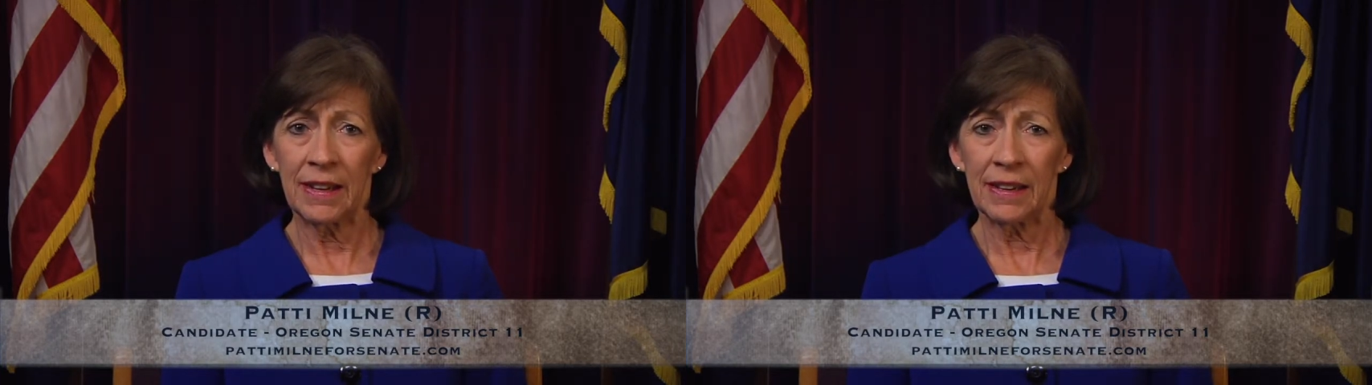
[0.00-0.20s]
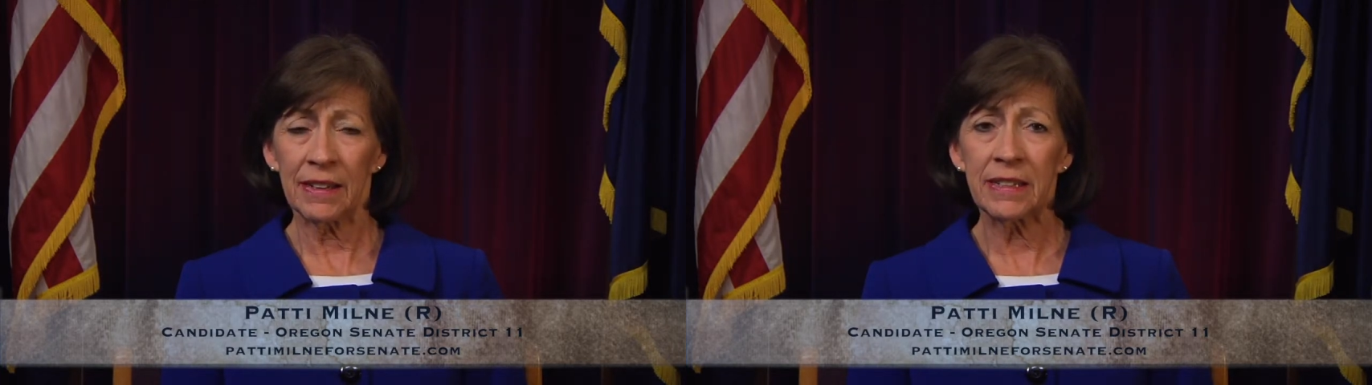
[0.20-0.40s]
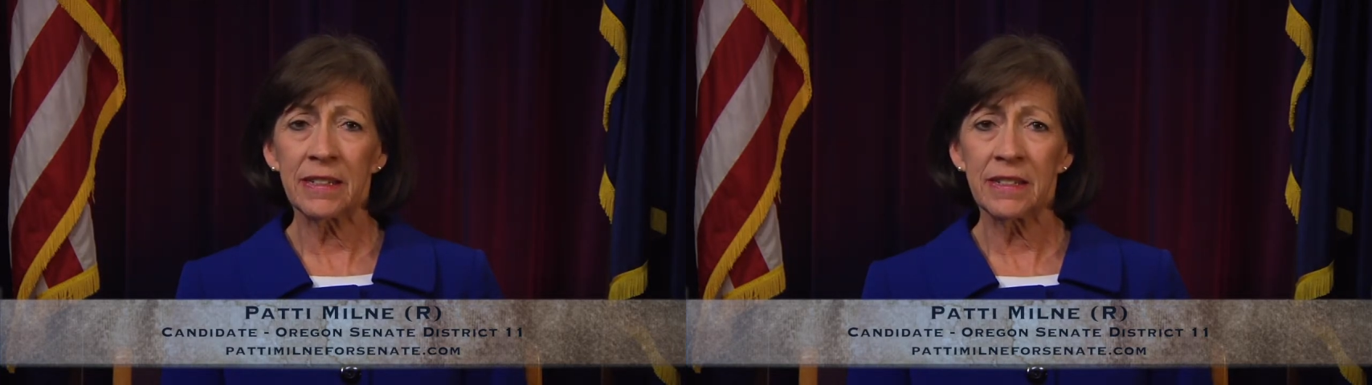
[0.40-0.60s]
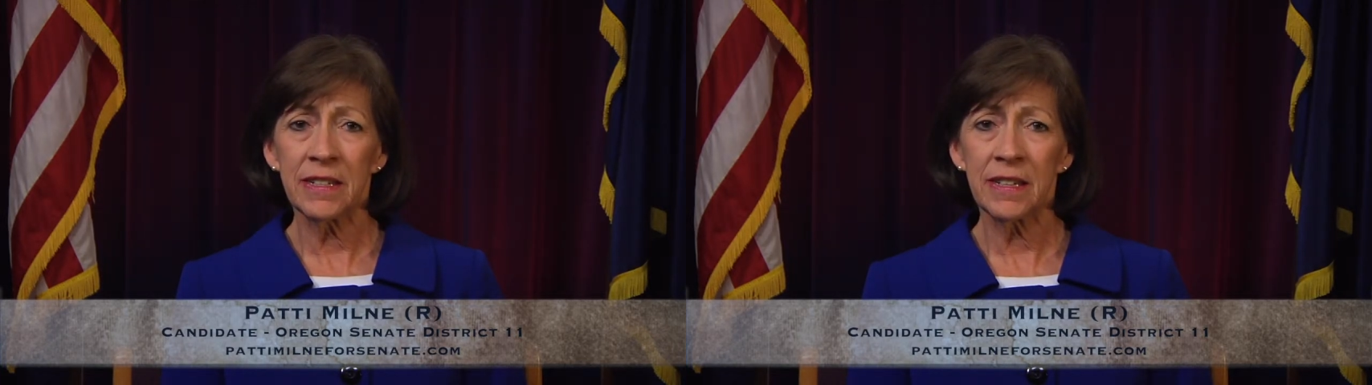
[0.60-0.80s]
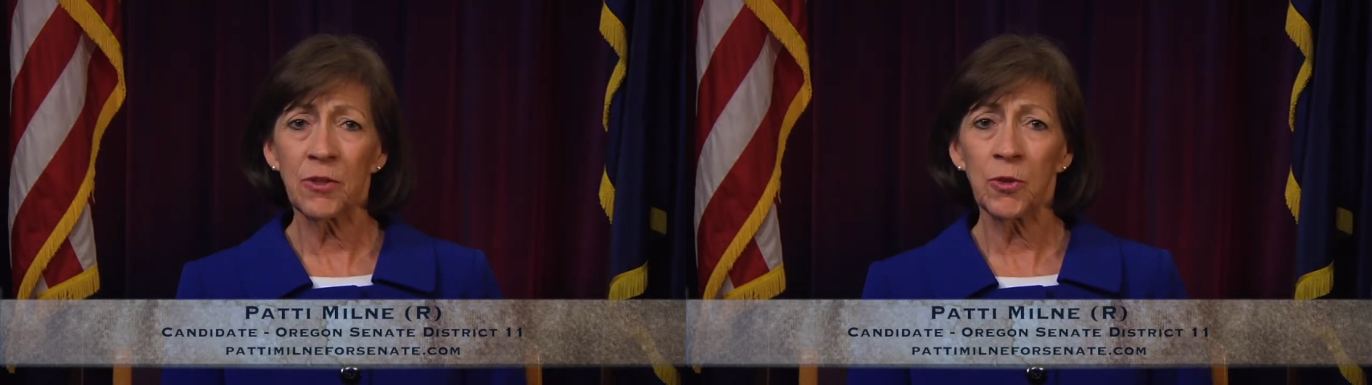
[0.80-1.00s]
and I
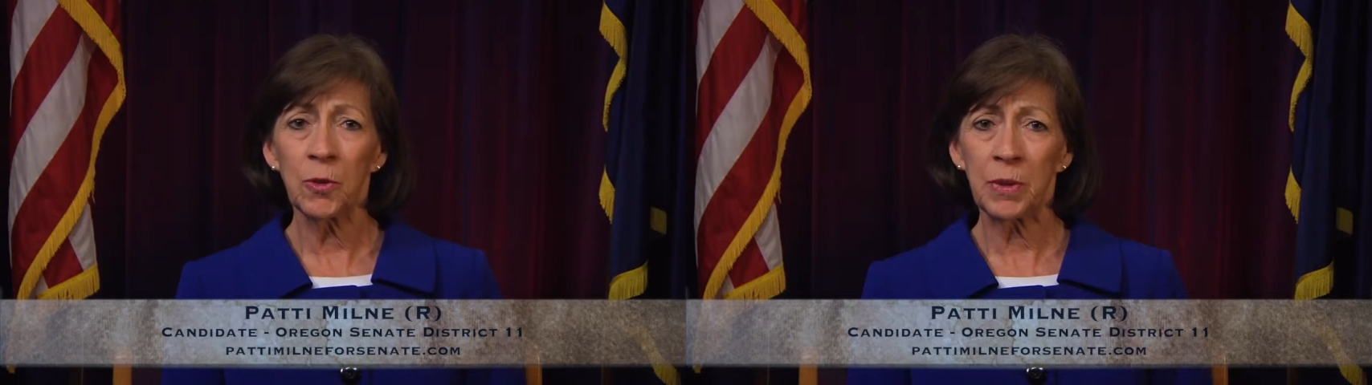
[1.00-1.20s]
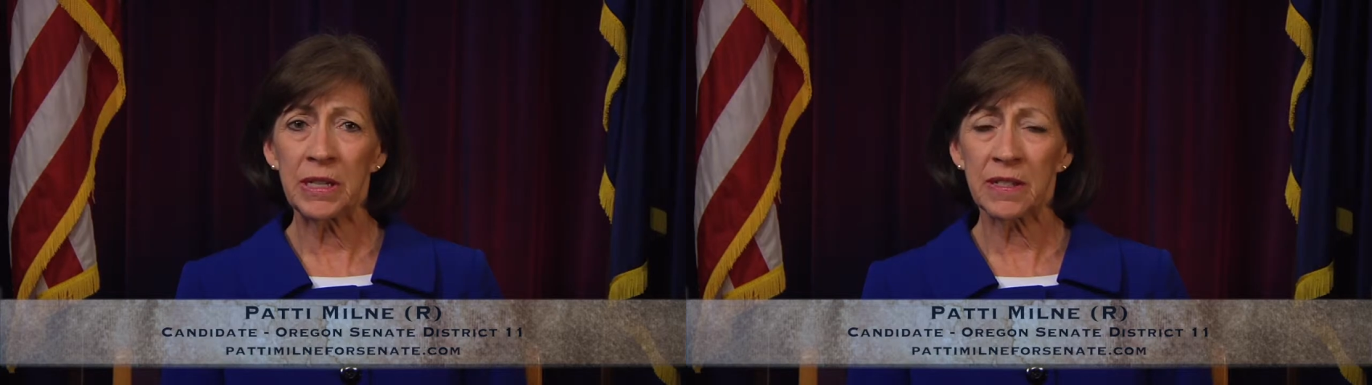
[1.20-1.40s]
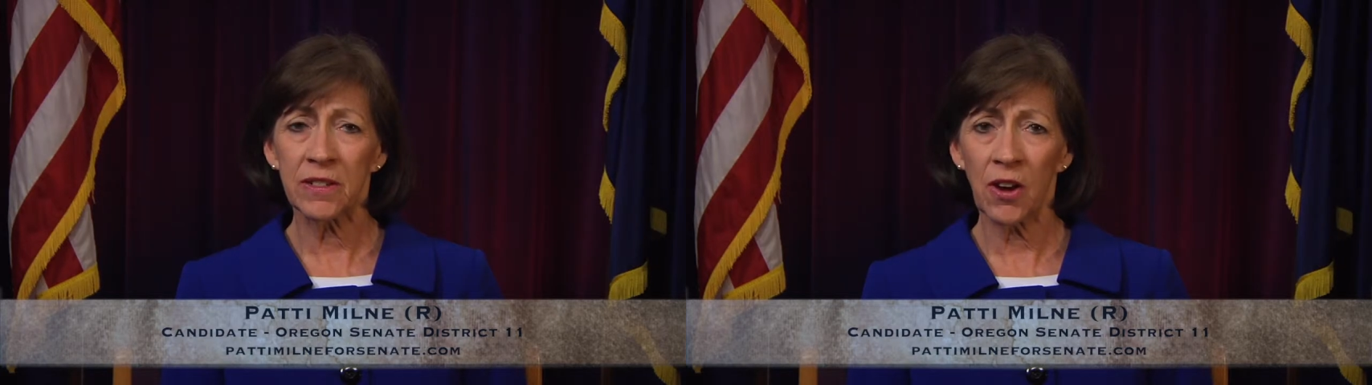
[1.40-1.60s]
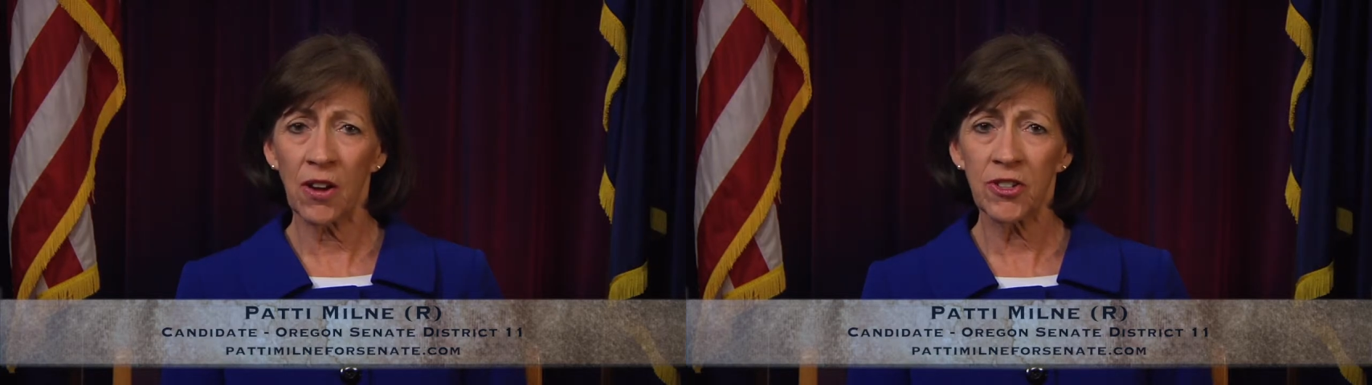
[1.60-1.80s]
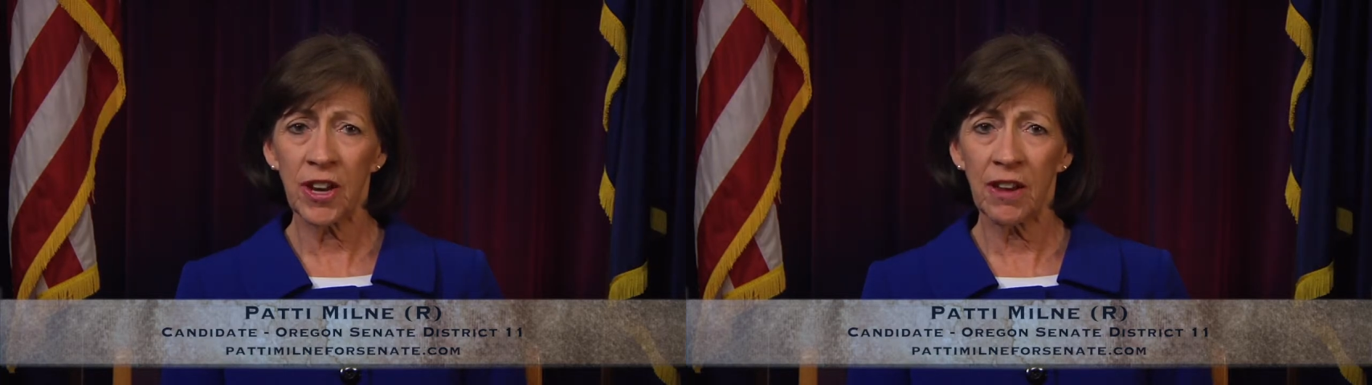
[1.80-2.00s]
continue to be a
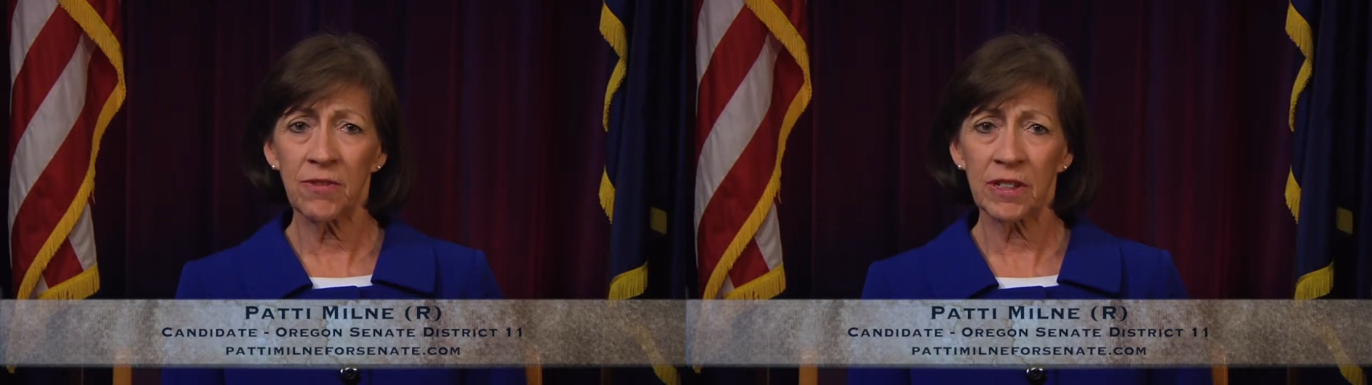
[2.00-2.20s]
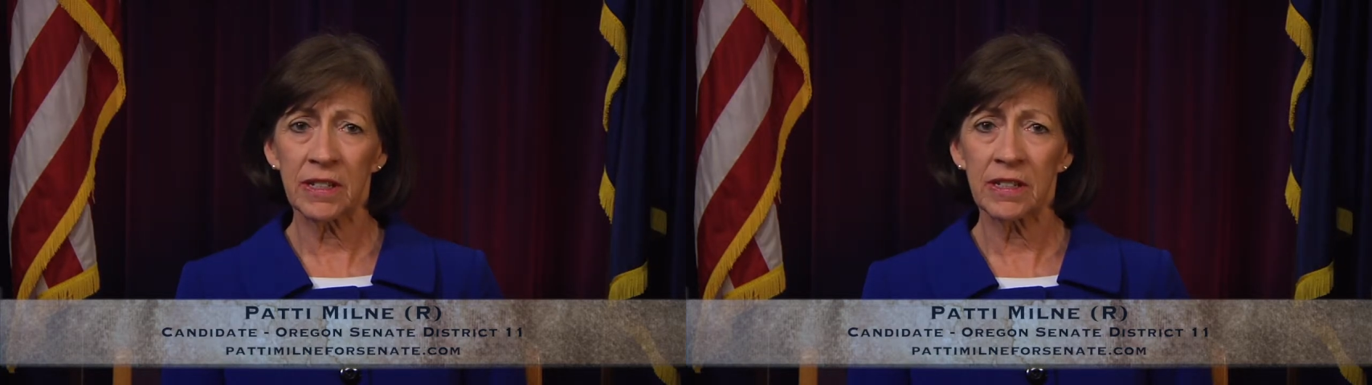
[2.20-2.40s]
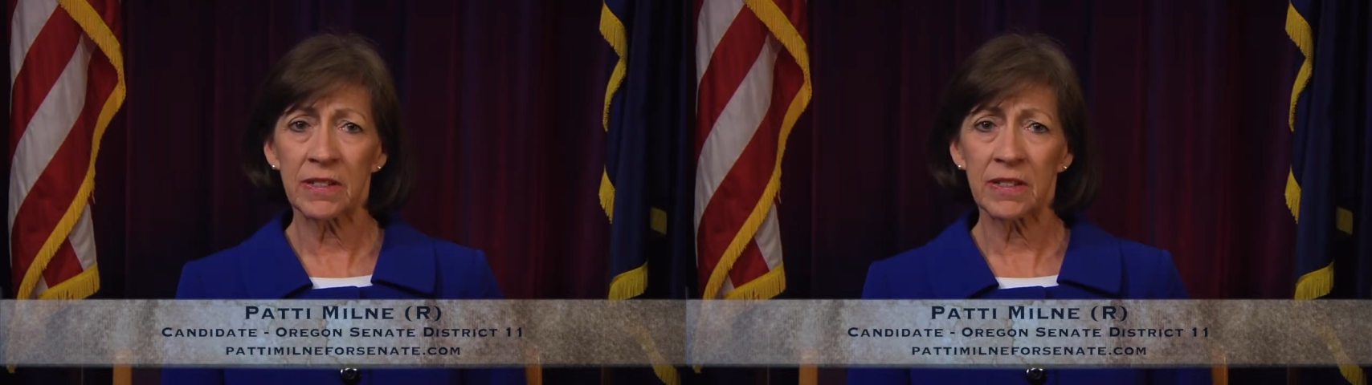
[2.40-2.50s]
staunch advocate